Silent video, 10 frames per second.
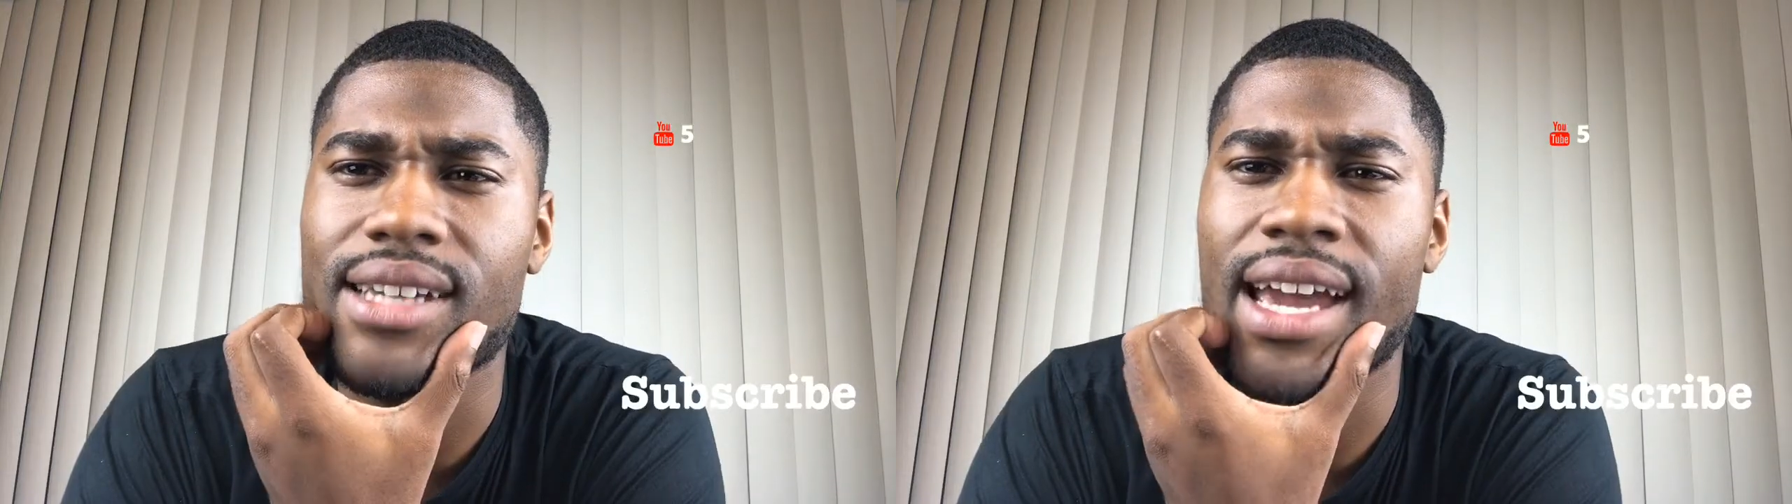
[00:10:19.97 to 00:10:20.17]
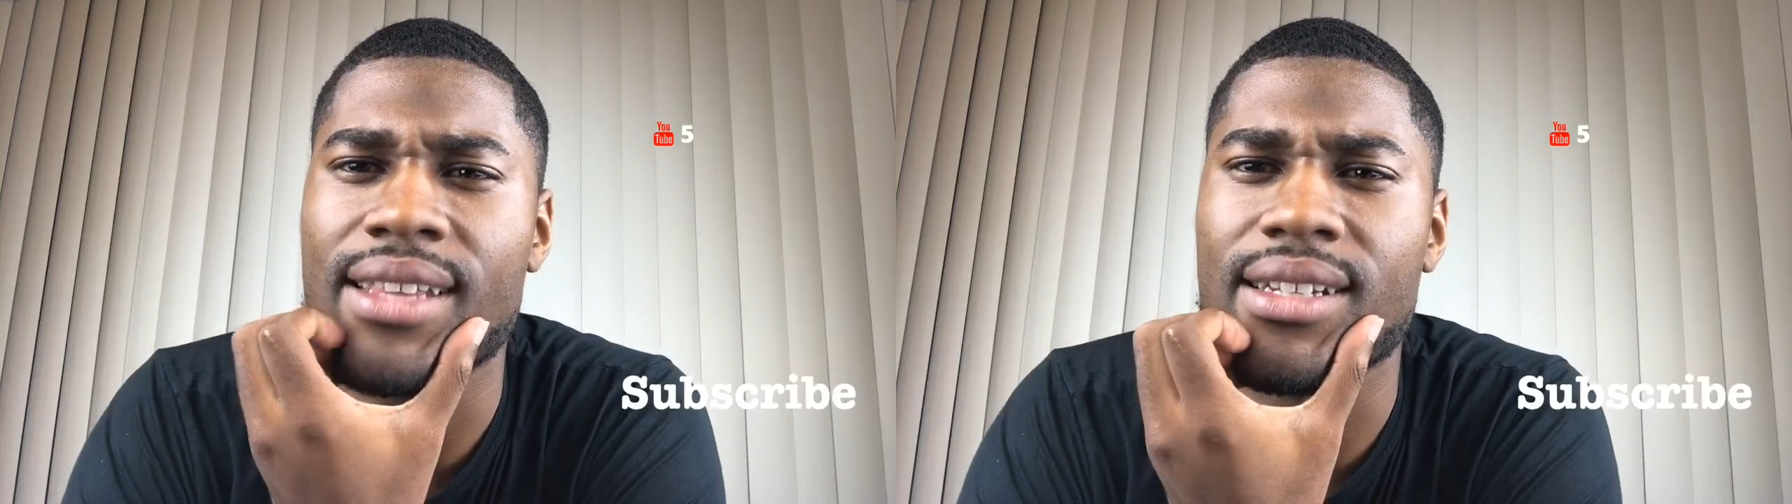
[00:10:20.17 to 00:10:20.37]

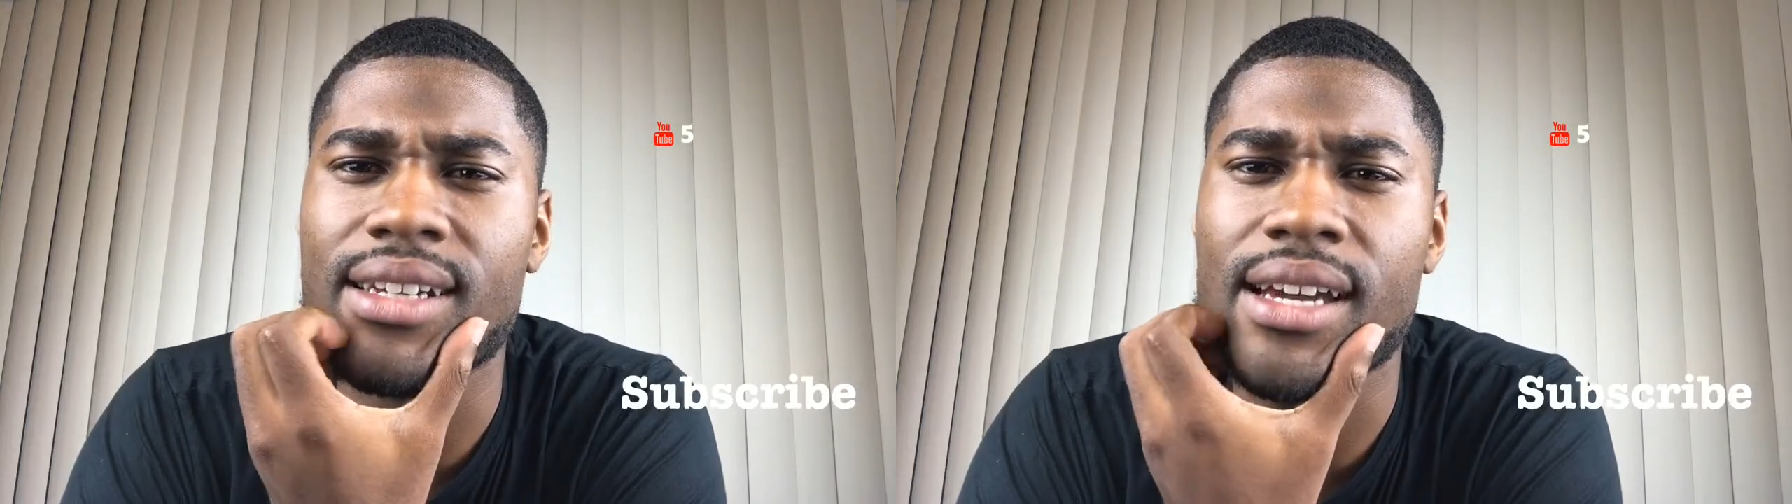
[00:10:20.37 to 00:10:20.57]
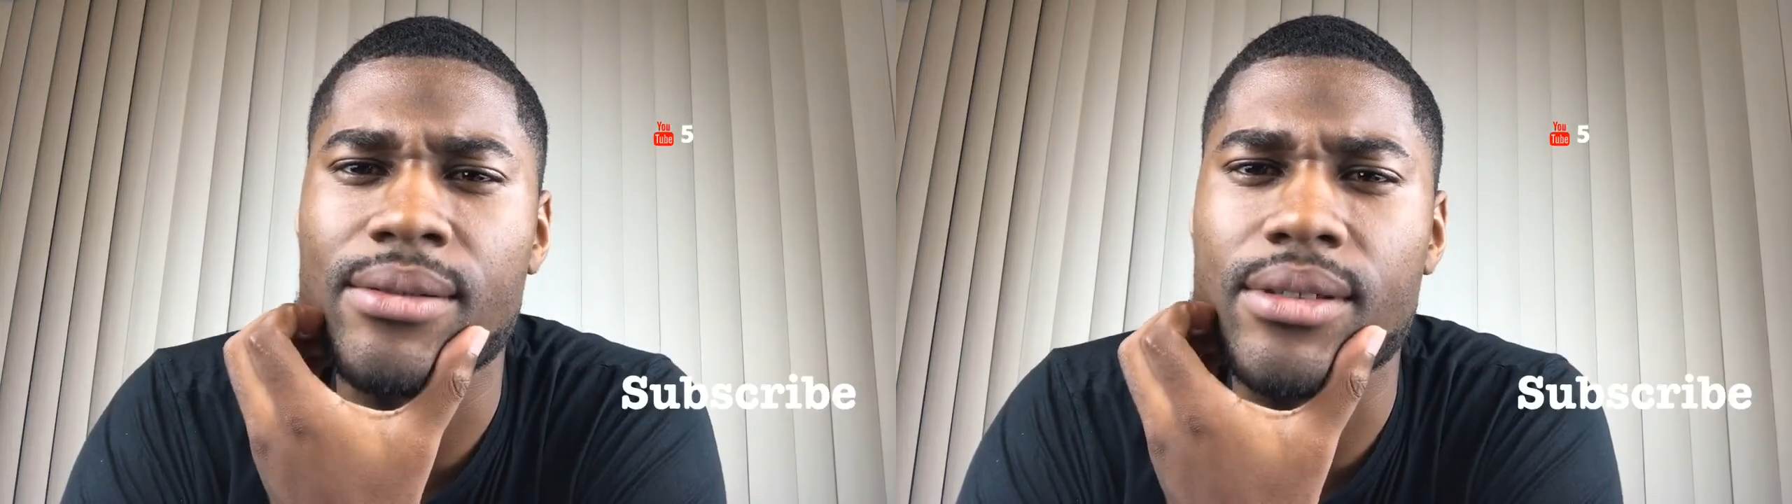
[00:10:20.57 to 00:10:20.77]
Anthony
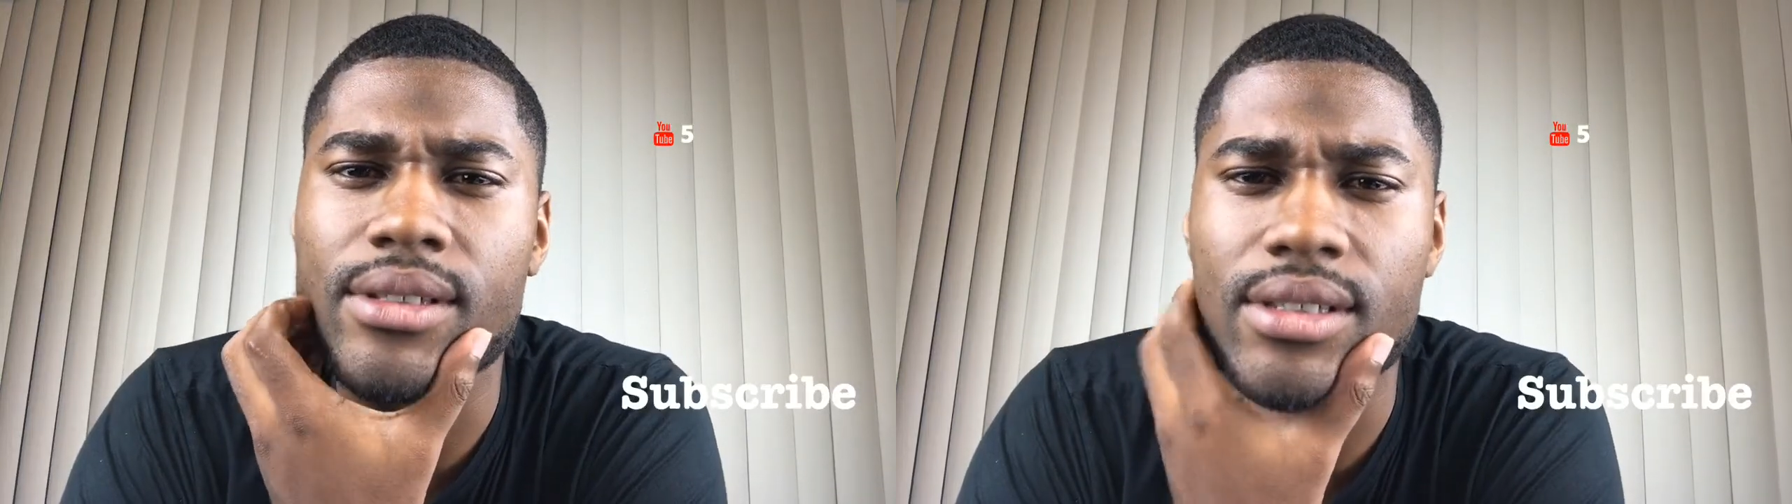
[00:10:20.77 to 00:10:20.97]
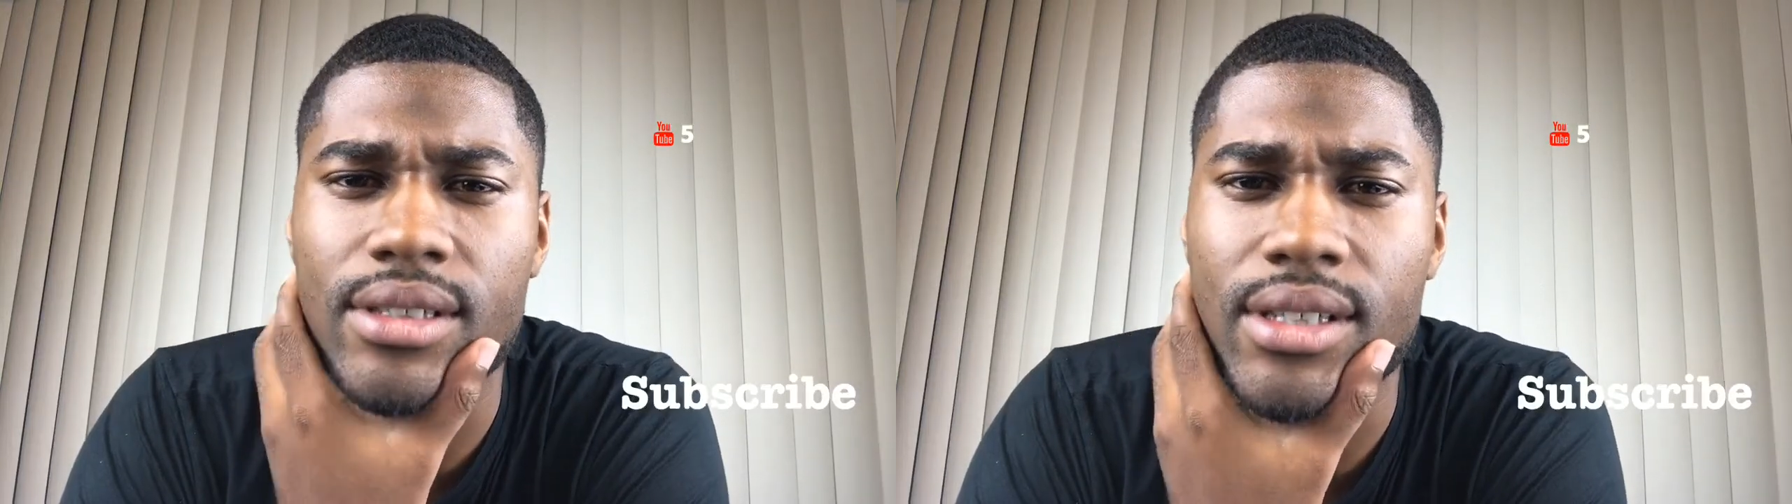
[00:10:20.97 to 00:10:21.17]

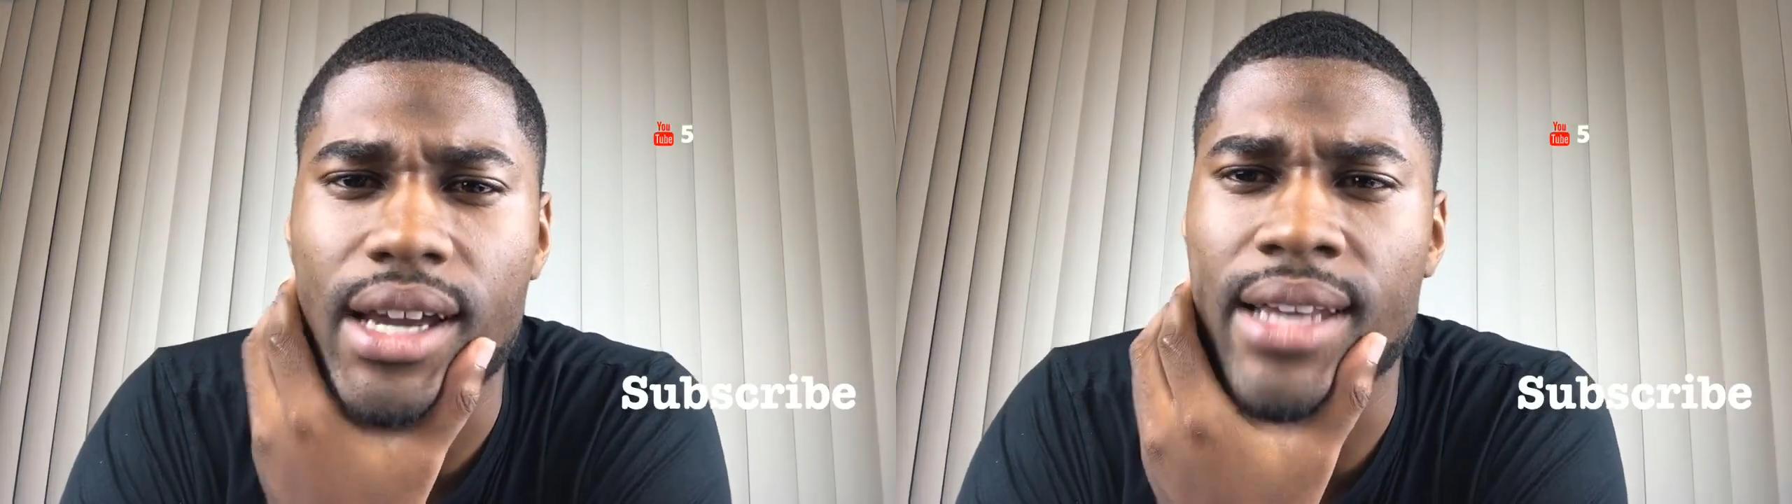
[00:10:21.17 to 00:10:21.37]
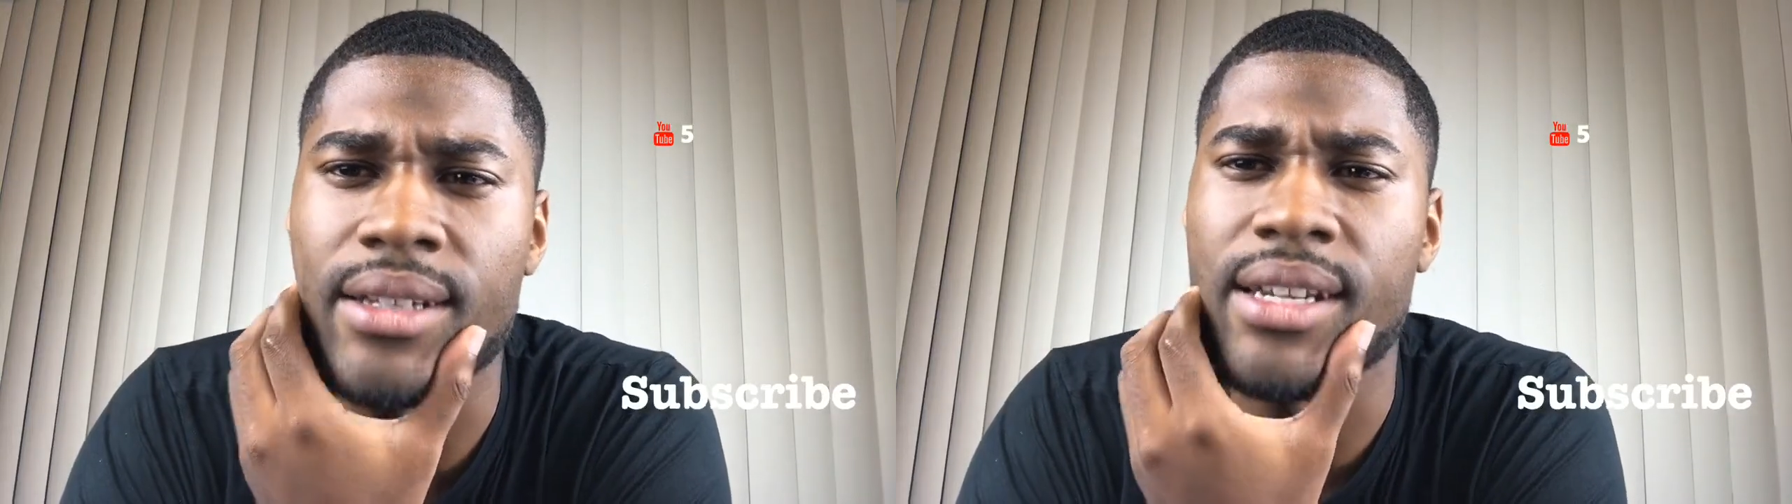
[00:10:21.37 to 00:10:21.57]

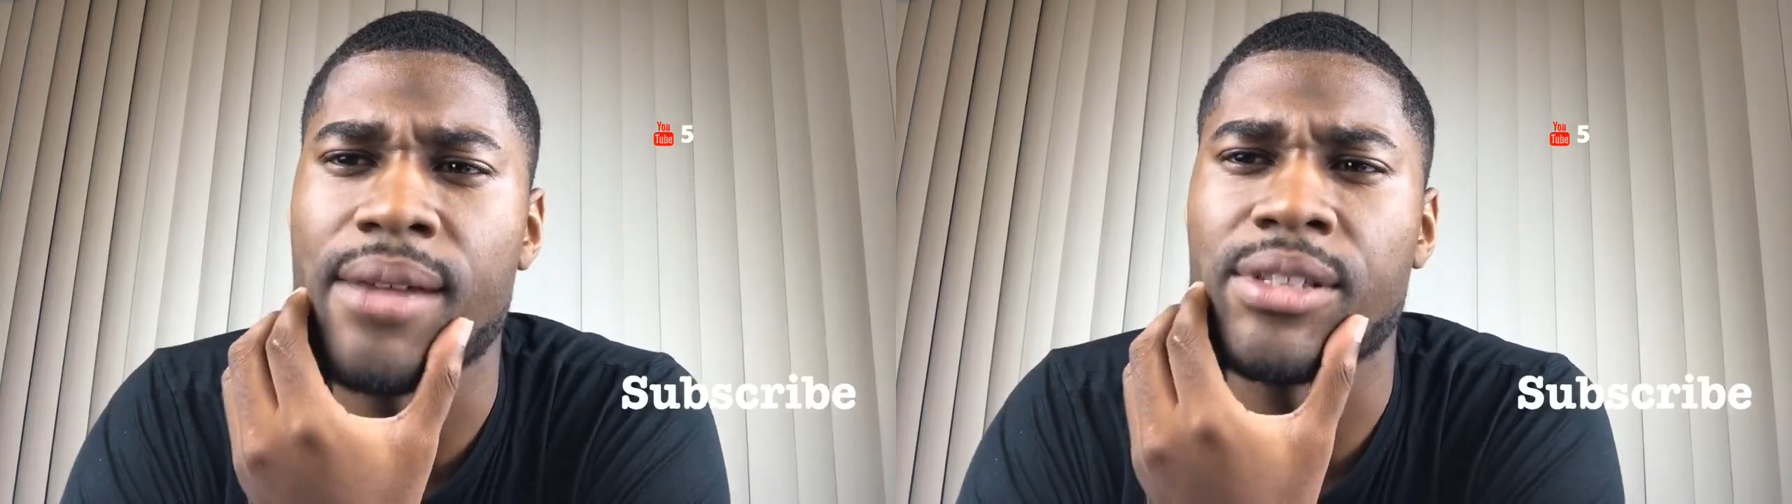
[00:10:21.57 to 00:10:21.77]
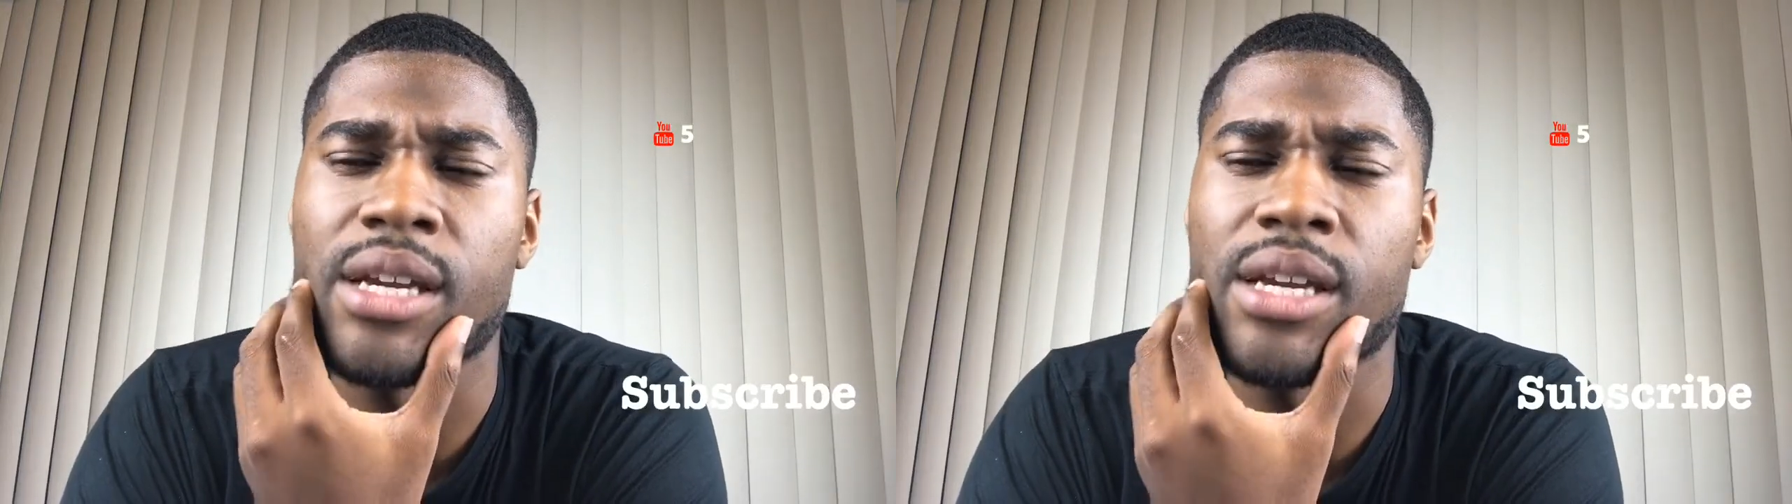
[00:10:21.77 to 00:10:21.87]
Davis